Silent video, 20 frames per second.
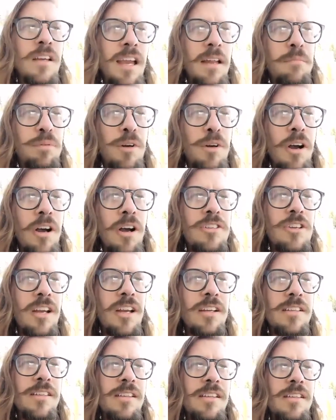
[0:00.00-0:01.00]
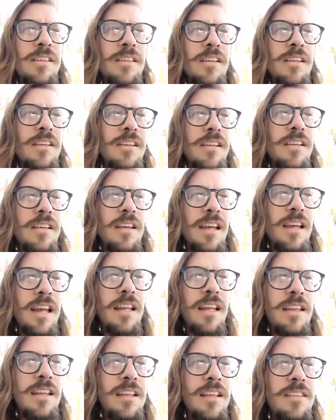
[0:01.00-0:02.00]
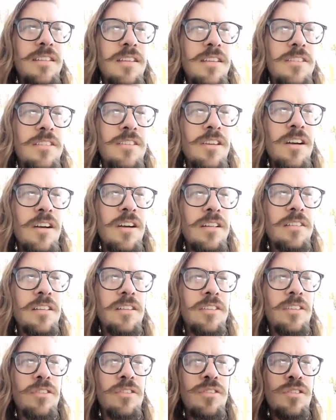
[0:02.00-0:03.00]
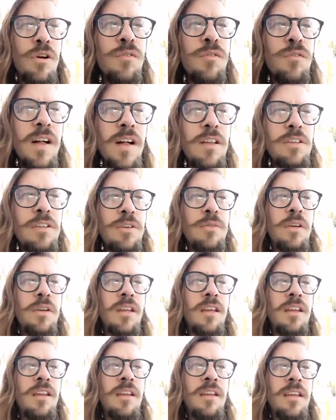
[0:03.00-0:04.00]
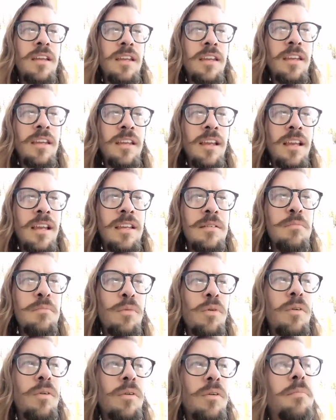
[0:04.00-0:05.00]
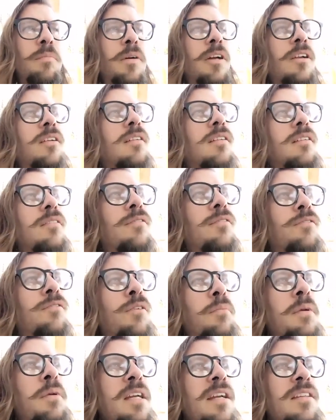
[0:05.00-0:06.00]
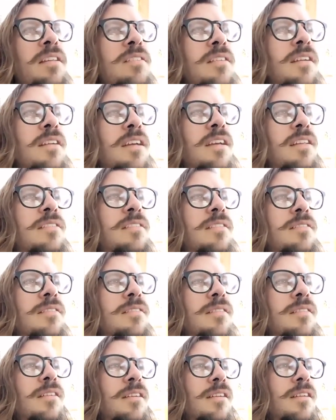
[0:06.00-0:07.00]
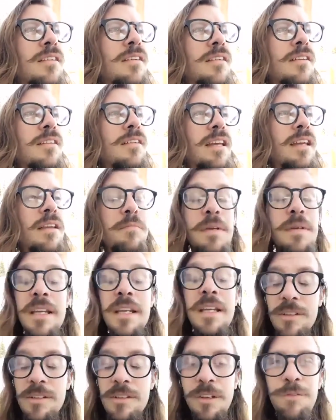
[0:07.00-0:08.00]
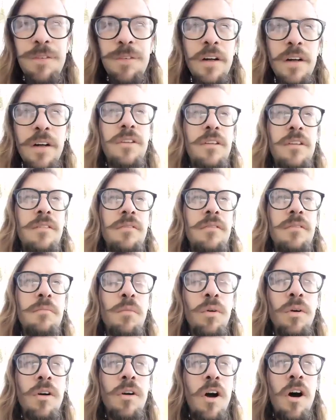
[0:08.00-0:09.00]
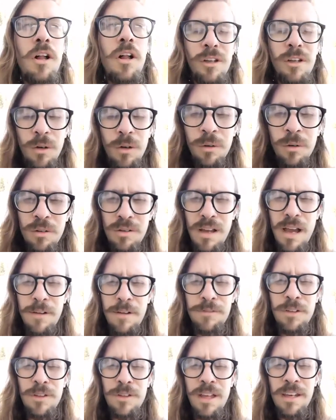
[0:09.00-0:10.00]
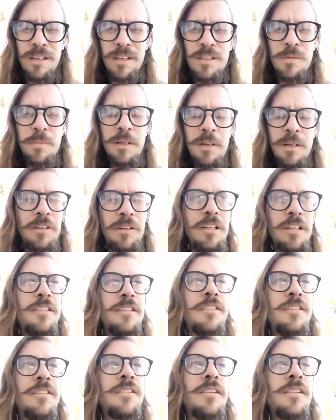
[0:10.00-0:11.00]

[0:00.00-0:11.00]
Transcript: projects. And it's not that there's no value in it anymore, but for me, it immediately felt more hollow after that experience.